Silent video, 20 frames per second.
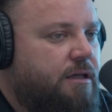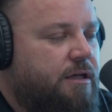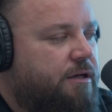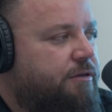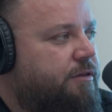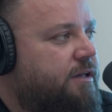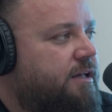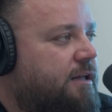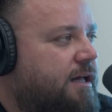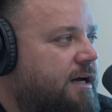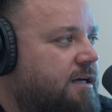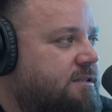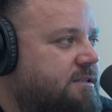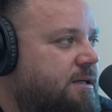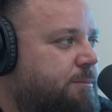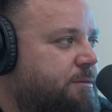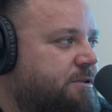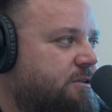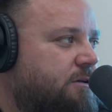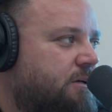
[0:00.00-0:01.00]
I think
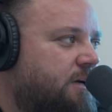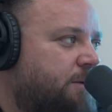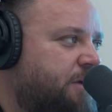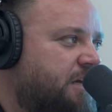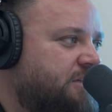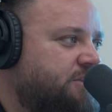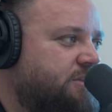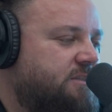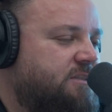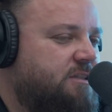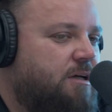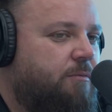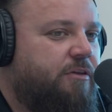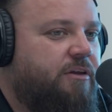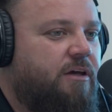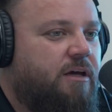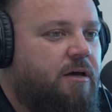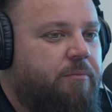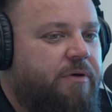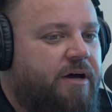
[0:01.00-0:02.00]
last episode I mentioned
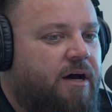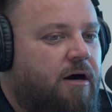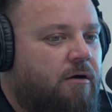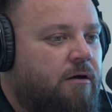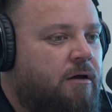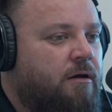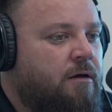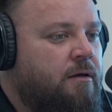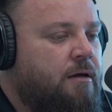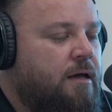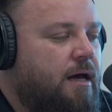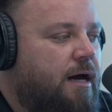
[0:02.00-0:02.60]
something about